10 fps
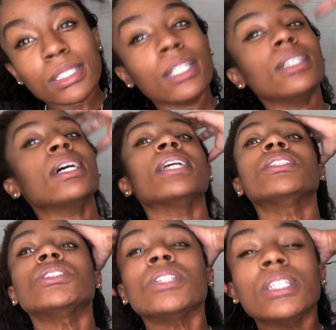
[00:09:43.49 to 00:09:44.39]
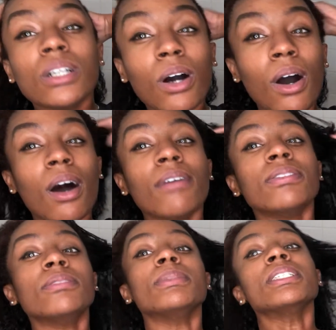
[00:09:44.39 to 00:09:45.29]
like I said, concentrate
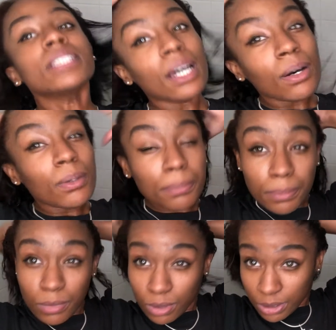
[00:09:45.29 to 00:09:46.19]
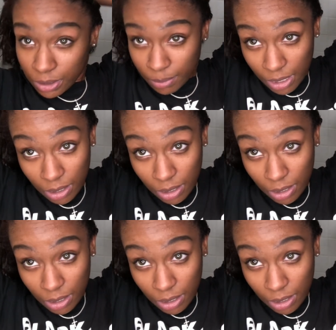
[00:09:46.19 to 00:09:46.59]
it off of my scalp